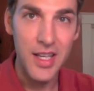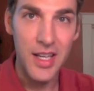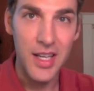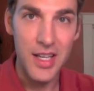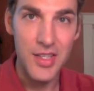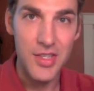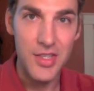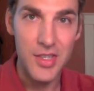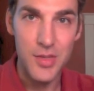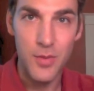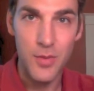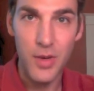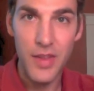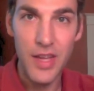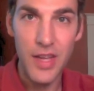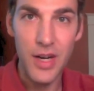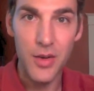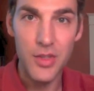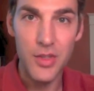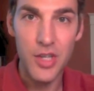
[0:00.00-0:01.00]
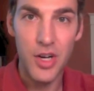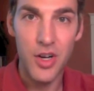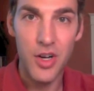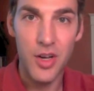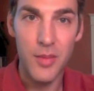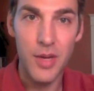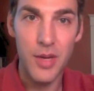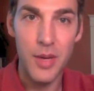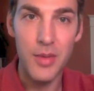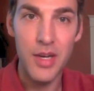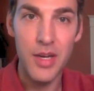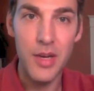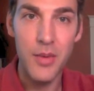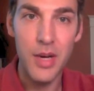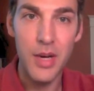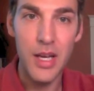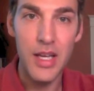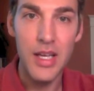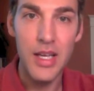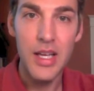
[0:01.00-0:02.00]
It's just one they don't talk about. But
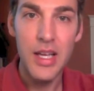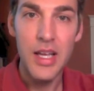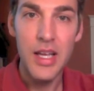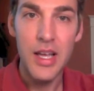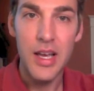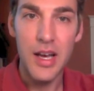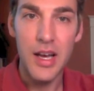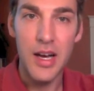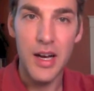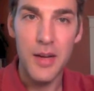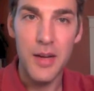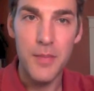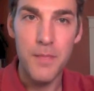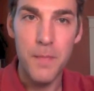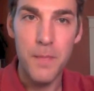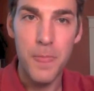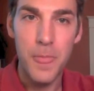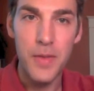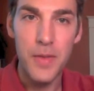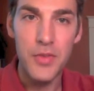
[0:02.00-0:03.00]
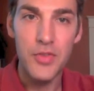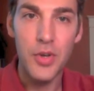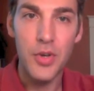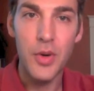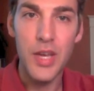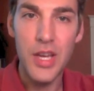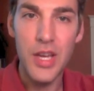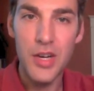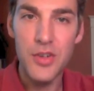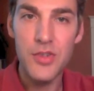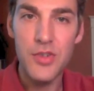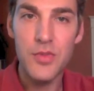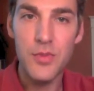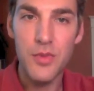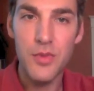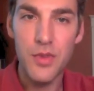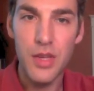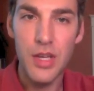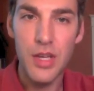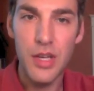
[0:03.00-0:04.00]
anyway, so here's
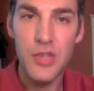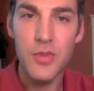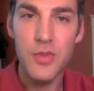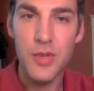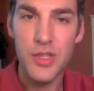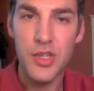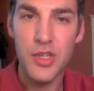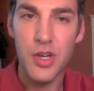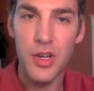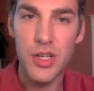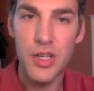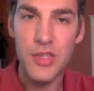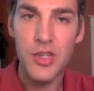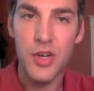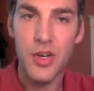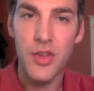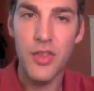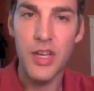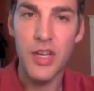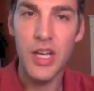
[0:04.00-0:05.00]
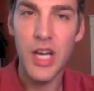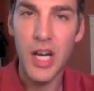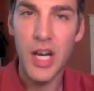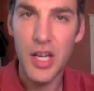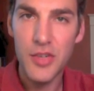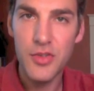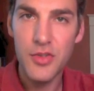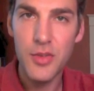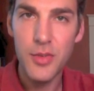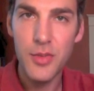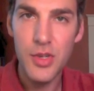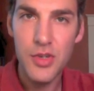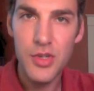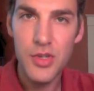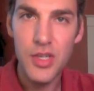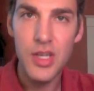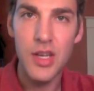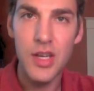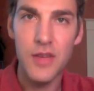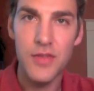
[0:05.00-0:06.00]
what it's called. It's called The
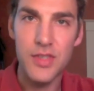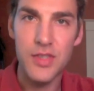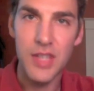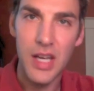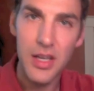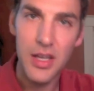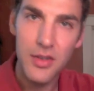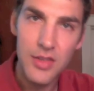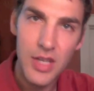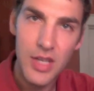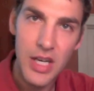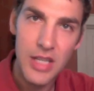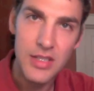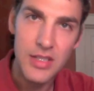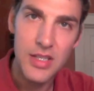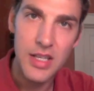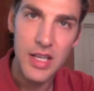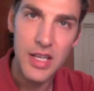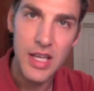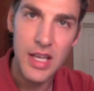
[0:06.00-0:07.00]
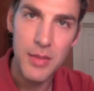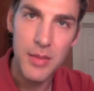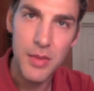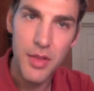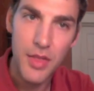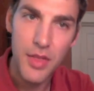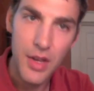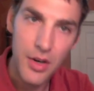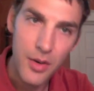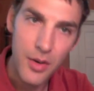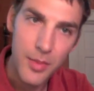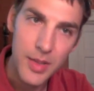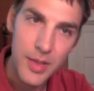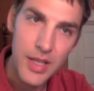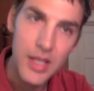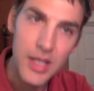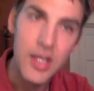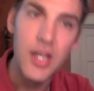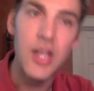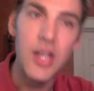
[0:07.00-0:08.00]
Contribution of Cytotoxic
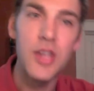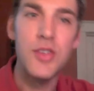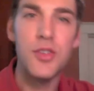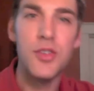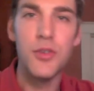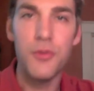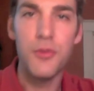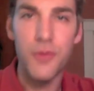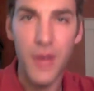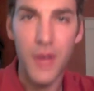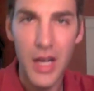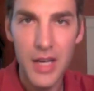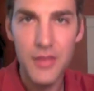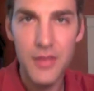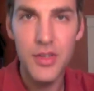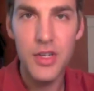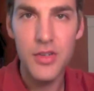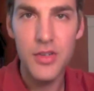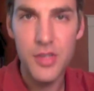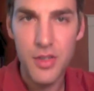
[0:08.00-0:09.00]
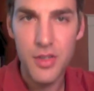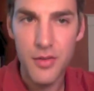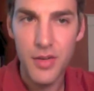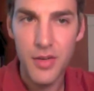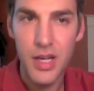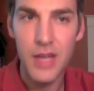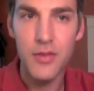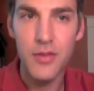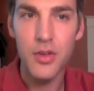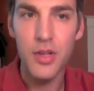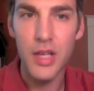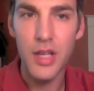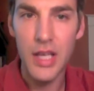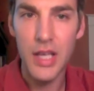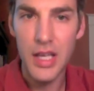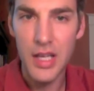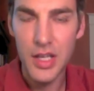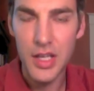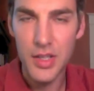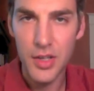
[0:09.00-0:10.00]
Chemotherapy to Five-Year Survival
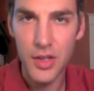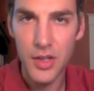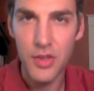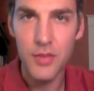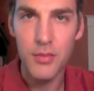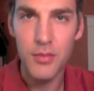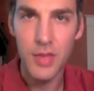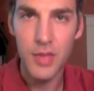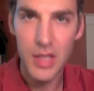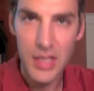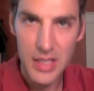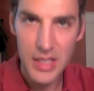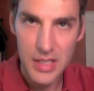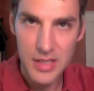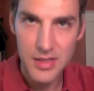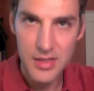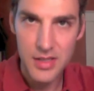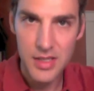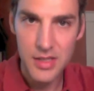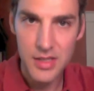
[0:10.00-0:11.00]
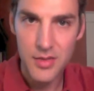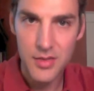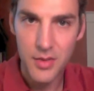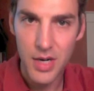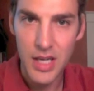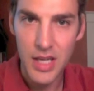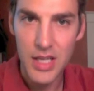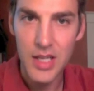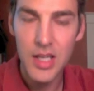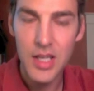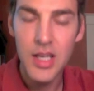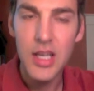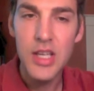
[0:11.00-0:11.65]
in Adult Malignancies, right?